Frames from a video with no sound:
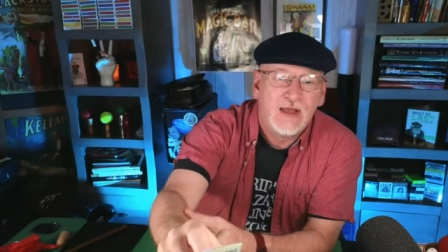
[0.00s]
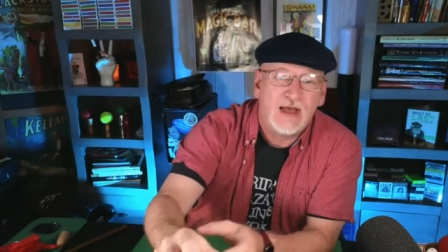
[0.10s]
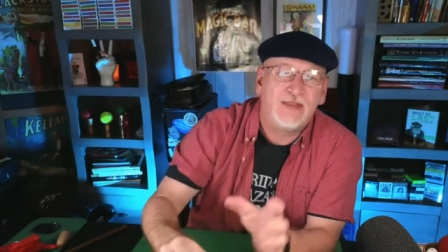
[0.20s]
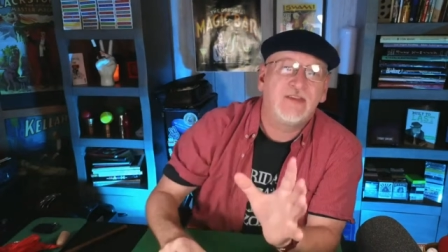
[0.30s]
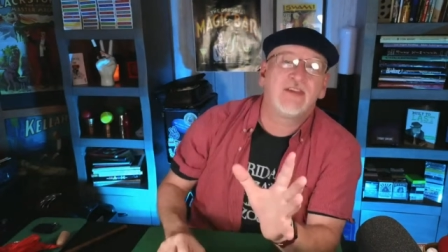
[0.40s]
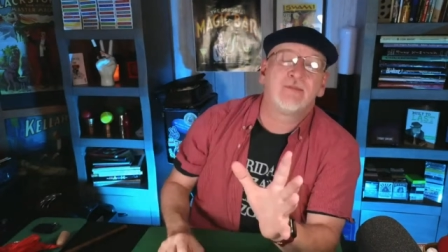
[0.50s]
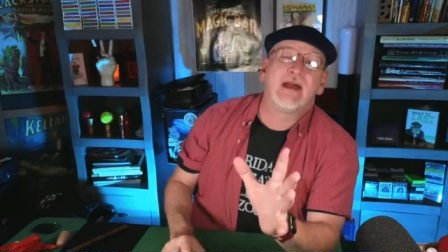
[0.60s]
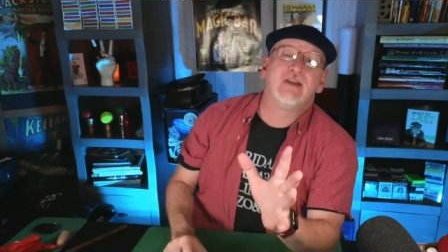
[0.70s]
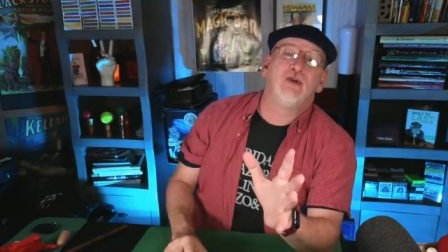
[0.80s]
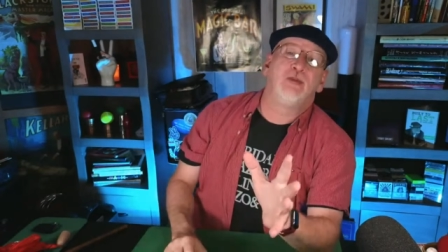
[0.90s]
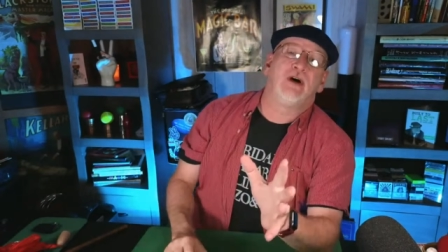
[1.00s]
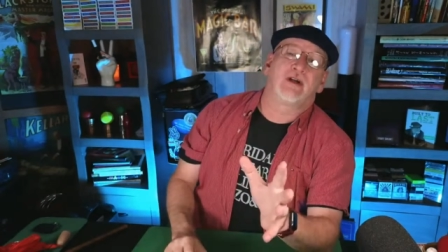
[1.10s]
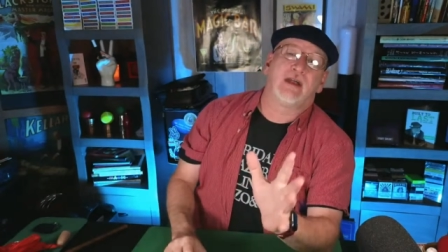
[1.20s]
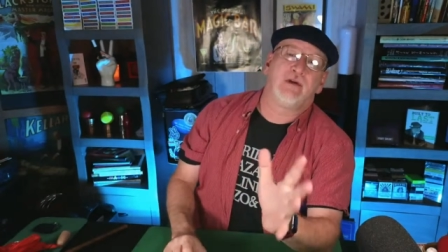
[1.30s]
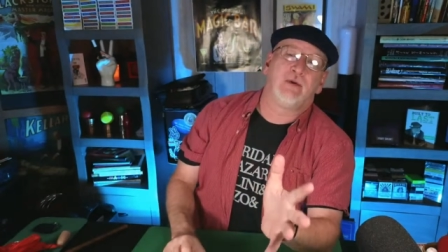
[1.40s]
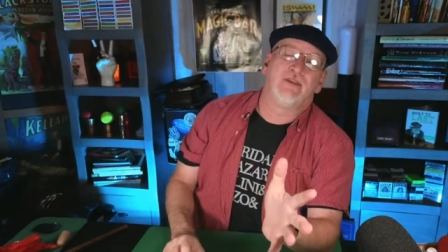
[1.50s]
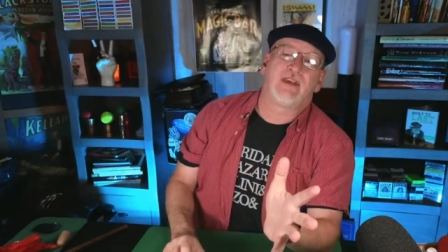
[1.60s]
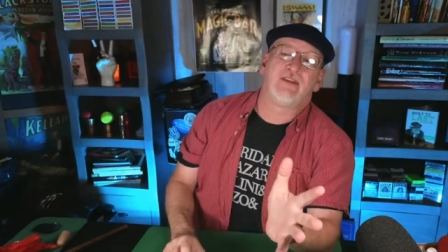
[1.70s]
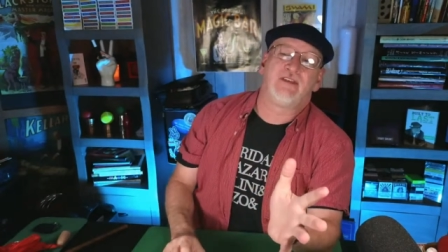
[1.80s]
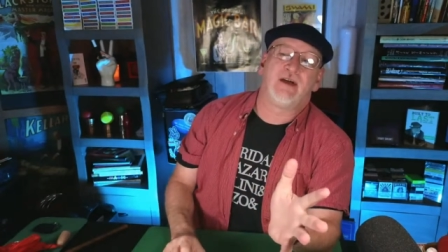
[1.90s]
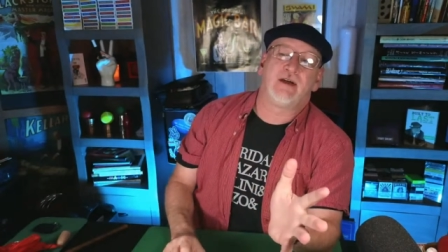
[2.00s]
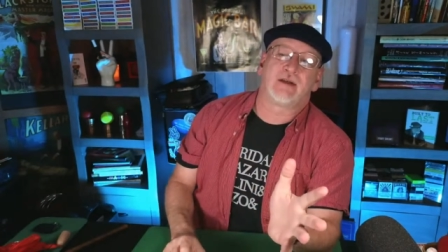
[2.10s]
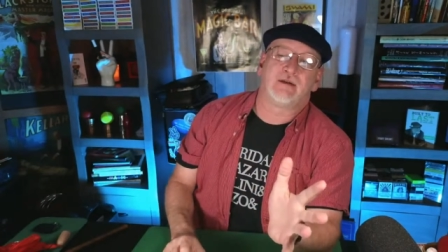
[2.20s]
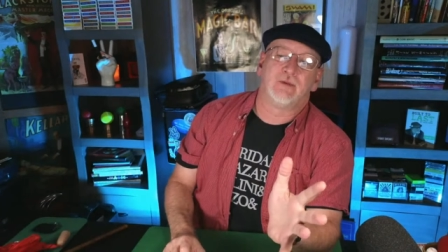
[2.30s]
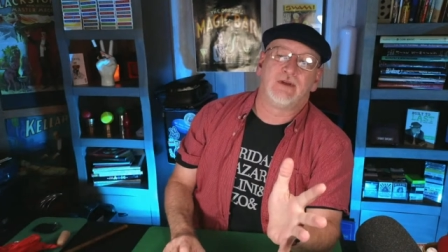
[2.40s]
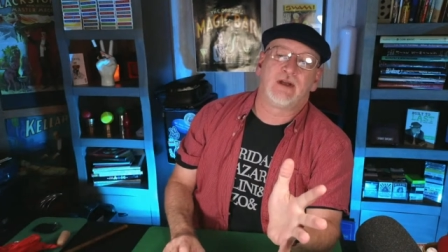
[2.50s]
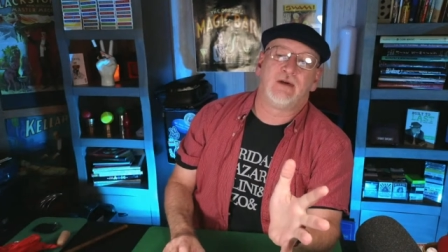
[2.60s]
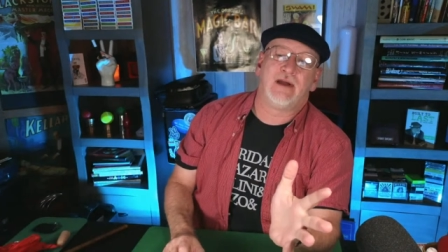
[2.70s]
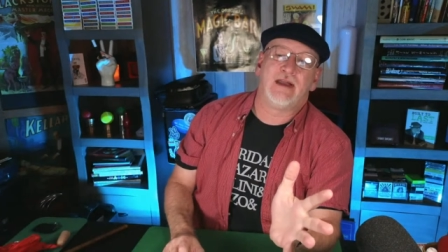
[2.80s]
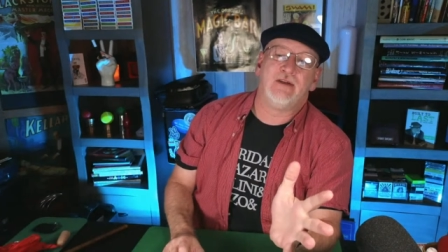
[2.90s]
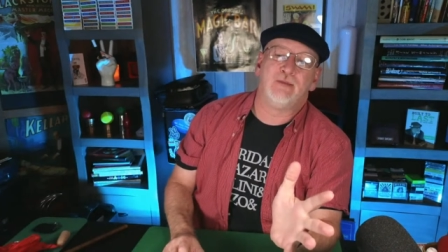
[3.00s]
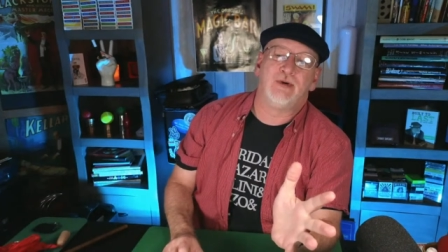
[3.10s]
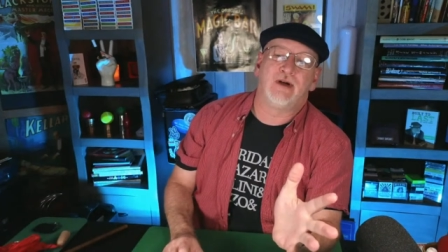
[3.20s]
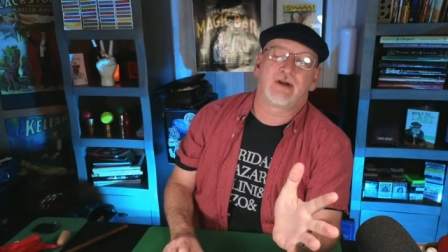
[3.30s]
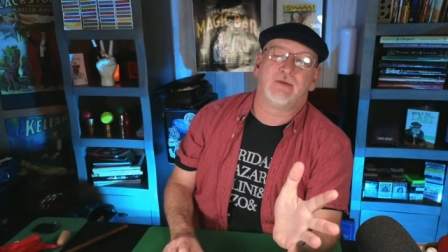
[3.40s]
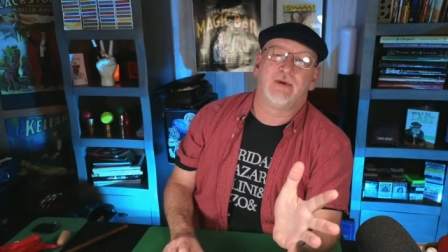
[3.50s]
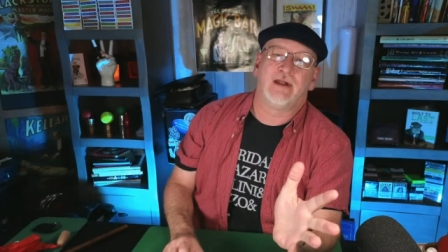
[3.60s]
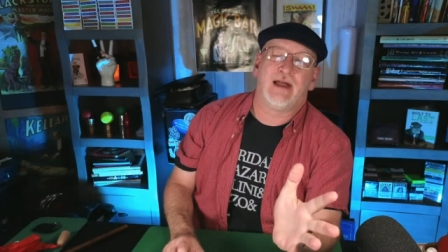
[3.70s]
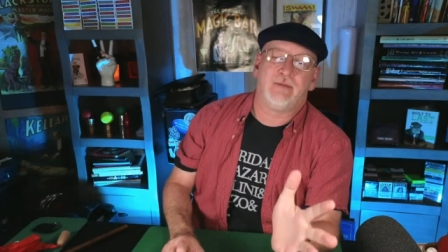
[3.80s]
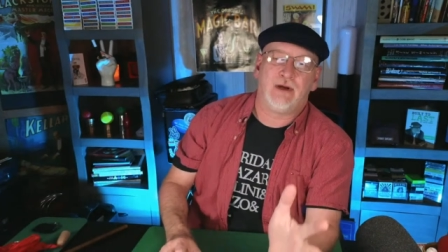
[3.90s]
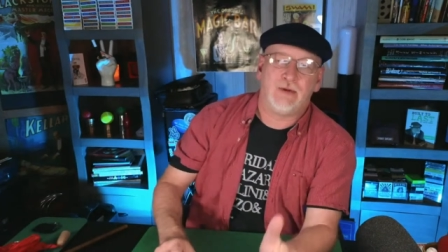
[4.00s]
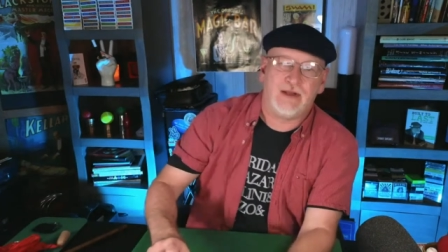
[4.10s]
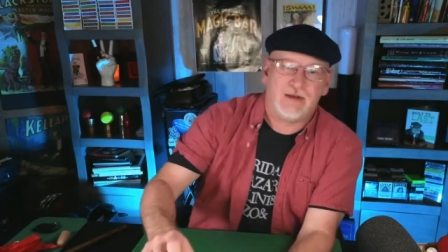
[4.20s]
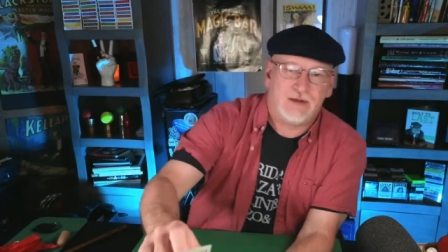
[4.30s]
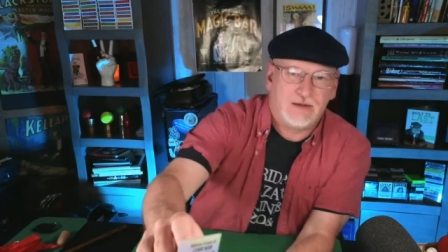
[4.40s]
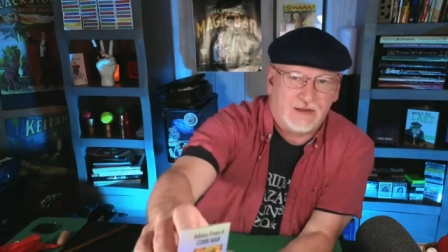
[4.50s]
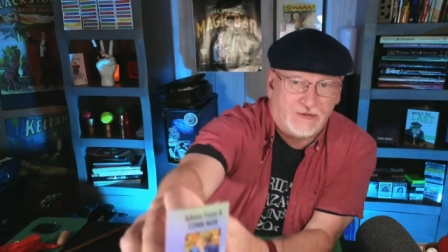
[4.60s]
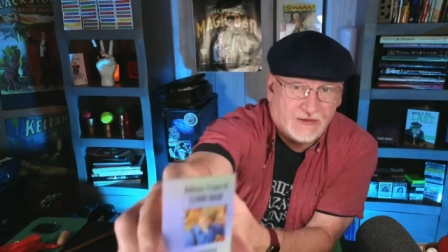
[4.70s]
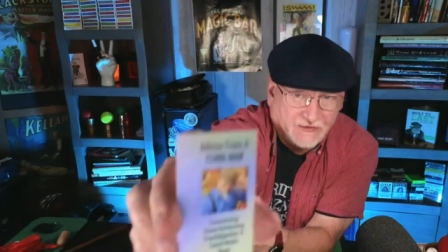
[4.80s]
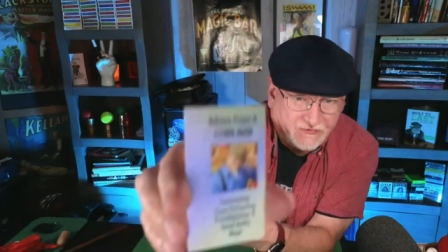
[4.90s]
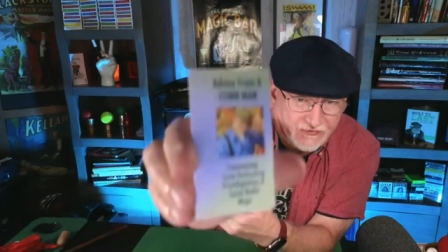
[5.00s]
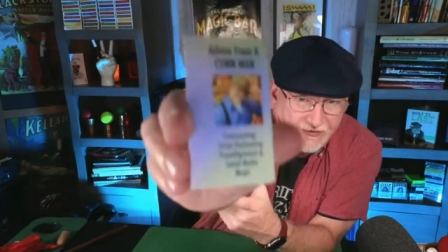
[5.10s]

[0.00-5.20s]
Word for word: Uh, this is my new book. Everyone says, Doug, when are you going to write a new book? Well, I wrote it. Here it is.